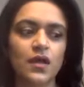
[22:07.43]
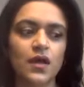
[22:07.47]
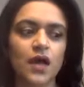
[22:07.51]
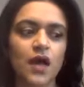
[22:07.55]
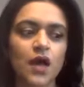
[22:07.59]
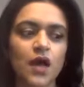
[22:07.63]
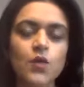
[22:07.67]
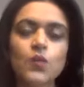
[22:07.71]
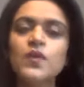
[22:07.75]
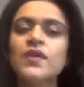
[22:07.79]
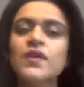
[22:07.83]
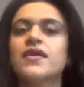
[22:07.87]

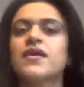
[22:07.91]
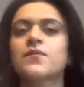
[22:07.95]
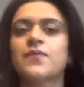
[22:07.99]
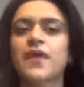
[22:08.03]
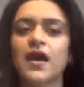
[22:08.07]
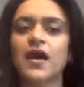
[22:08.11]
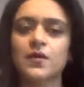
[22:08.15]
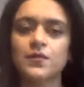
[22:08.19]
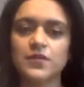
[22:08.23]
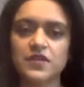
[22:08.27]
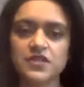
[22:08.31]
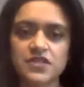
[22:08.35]
only
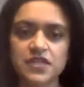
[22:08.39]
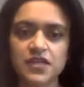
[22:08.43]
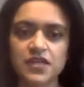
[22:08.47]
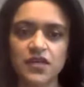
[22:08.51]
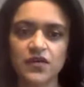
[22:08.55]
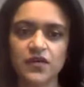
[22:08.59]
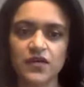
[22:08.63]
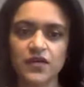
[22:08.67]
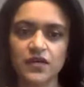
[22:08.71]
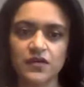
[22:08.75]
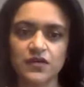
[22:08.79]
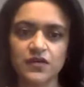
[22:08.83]
about
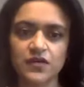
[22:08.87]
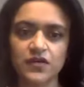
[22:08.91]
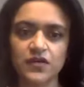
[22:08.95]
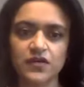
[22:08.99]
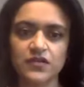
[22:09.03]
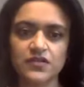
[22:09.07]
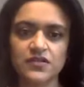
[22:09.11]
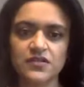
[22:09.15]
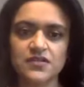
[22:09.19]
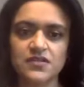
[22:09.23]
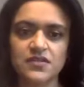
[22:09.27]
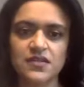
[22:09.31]
material
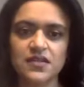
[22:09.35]
goods.